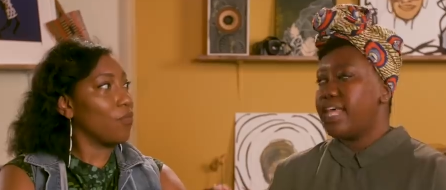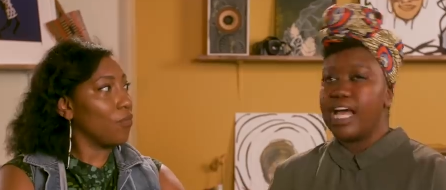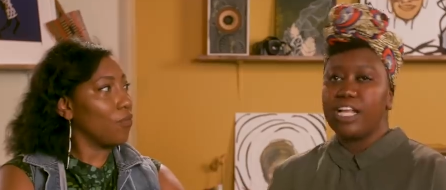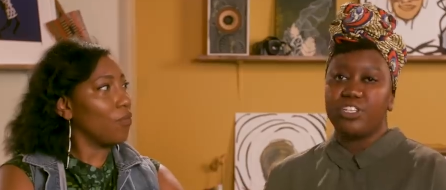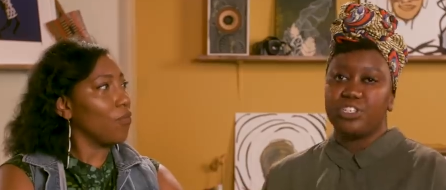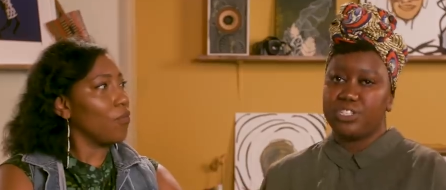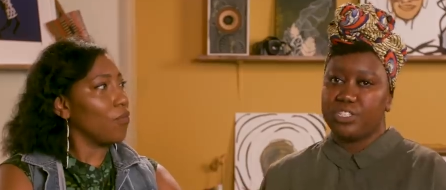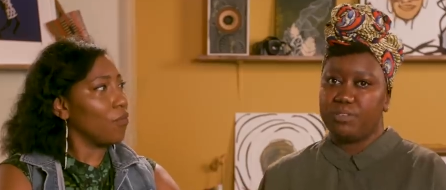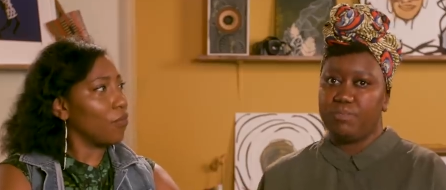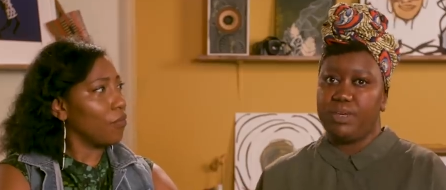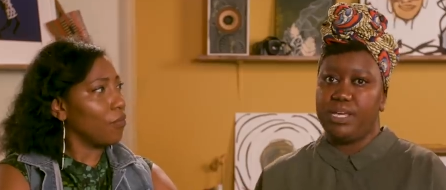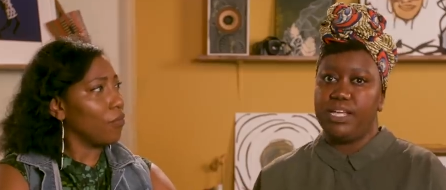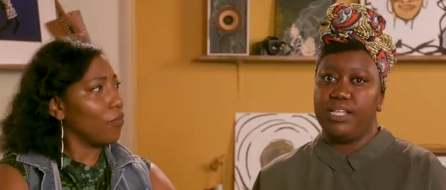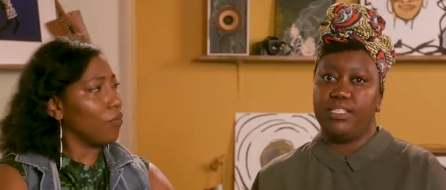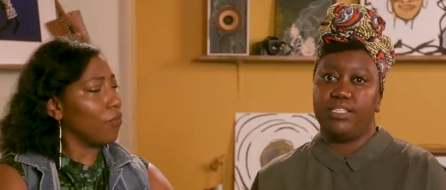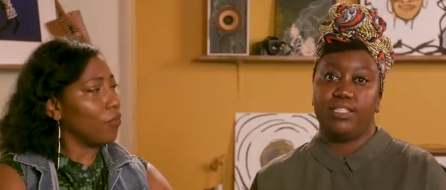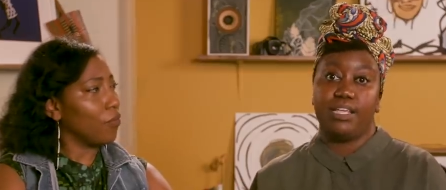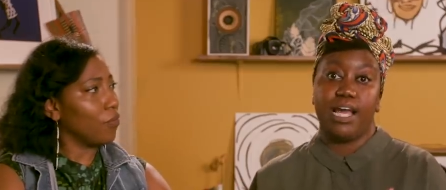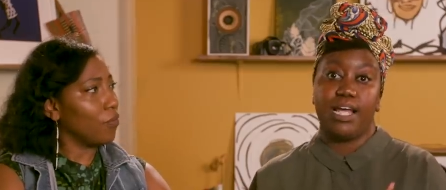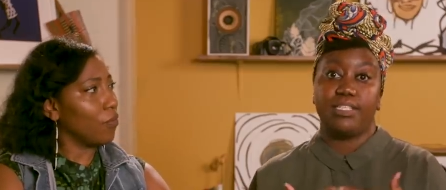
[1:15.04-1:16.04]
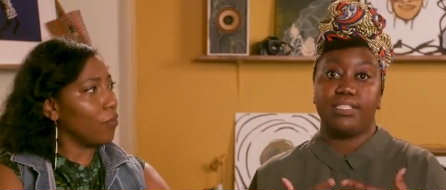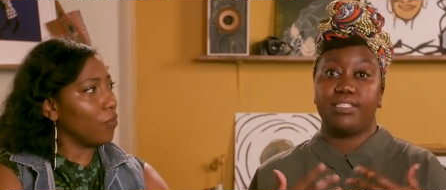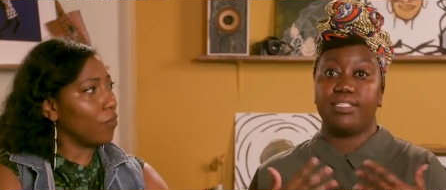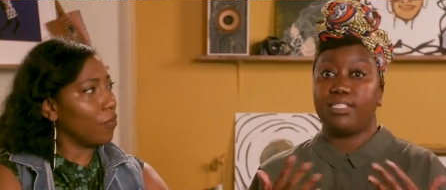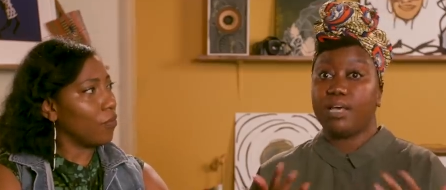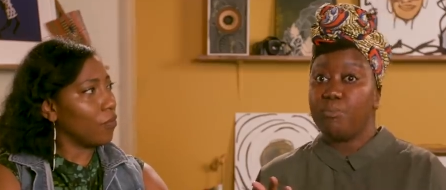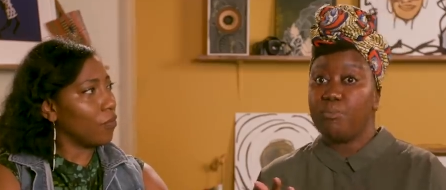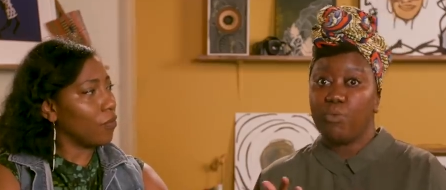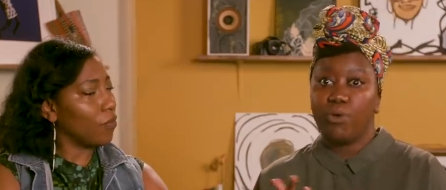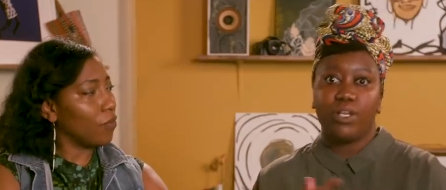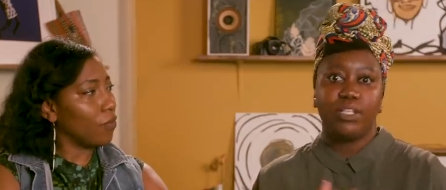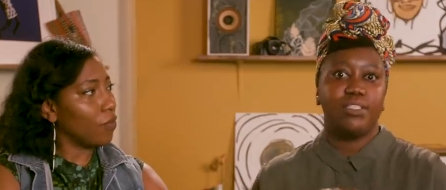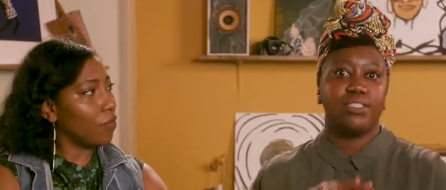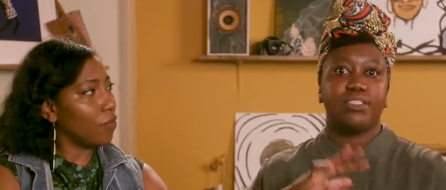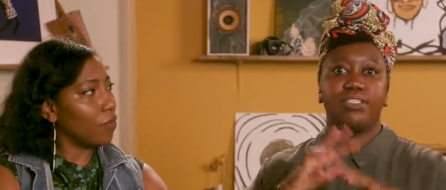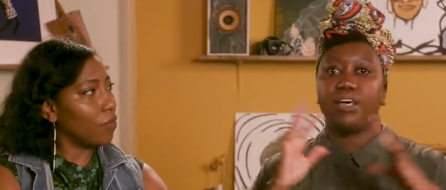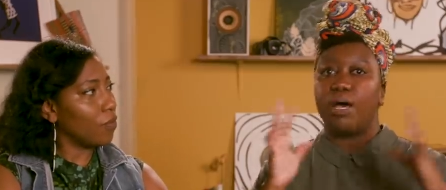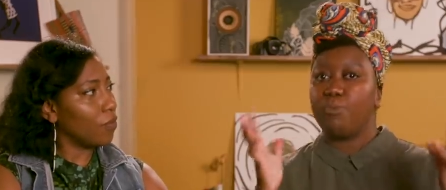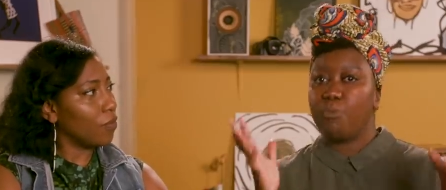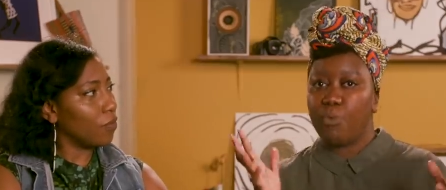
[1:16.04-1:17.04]
Speaker 1: That just means that
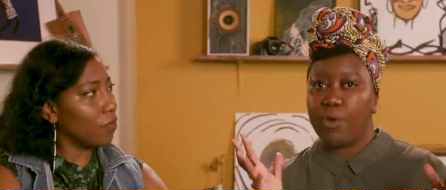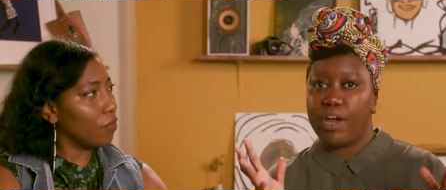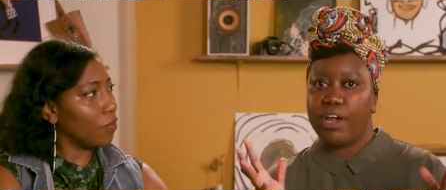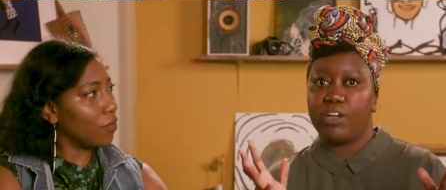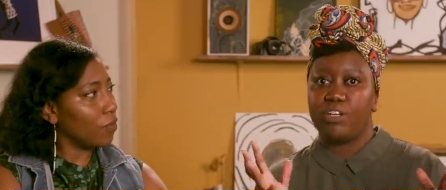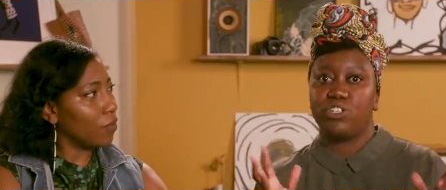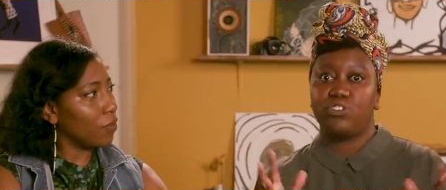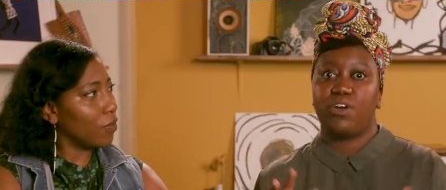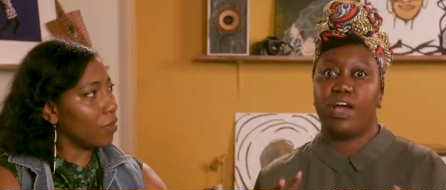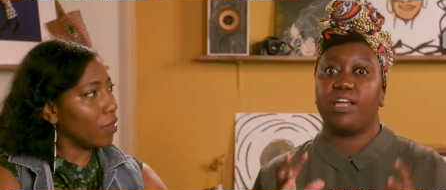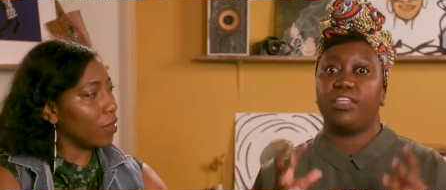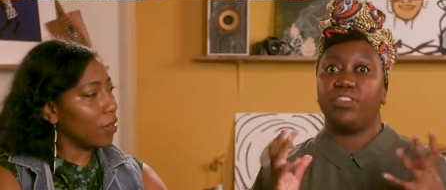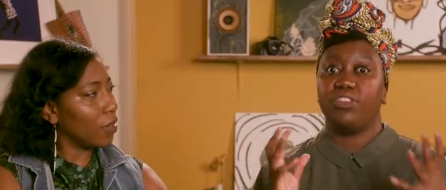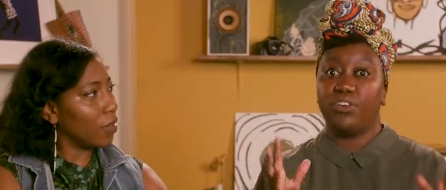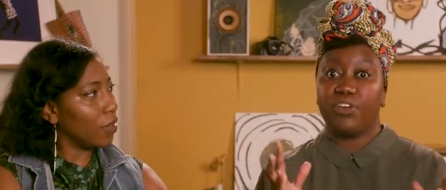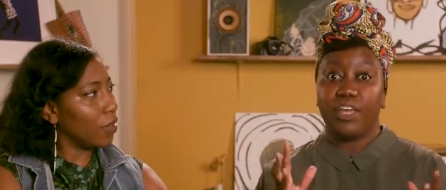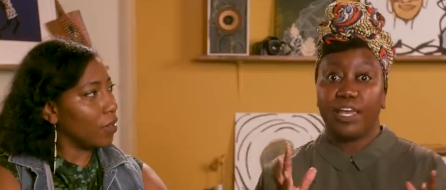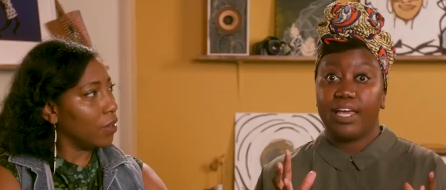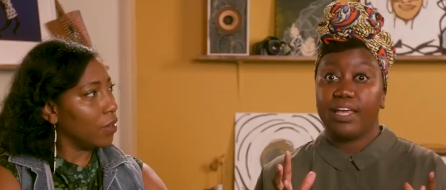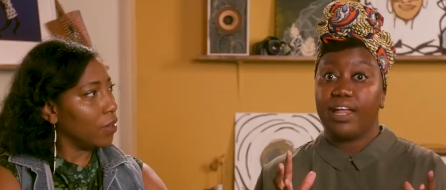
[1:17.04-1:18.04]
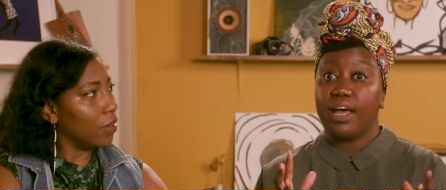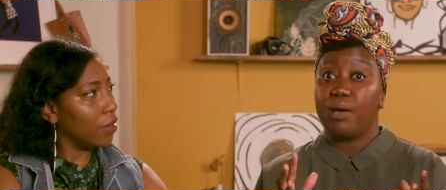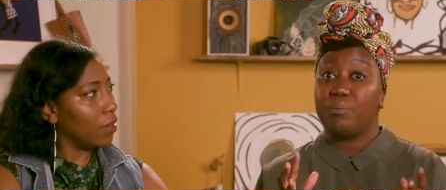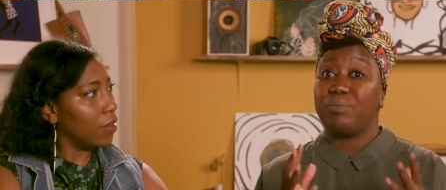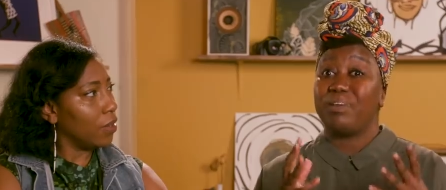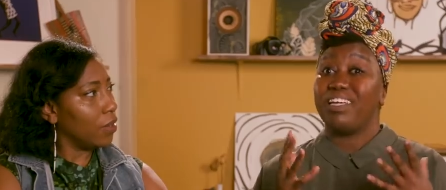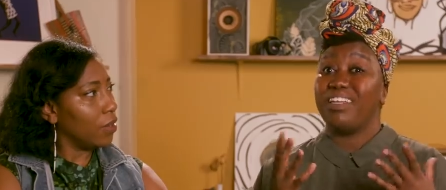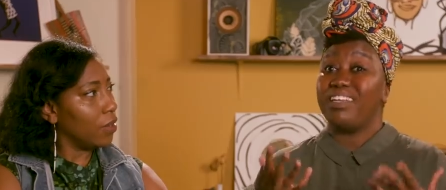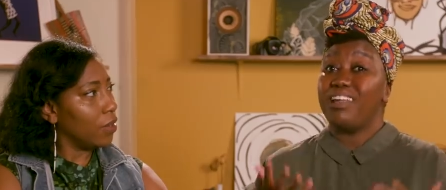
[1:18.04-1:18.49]
someone somewhere tried looking it up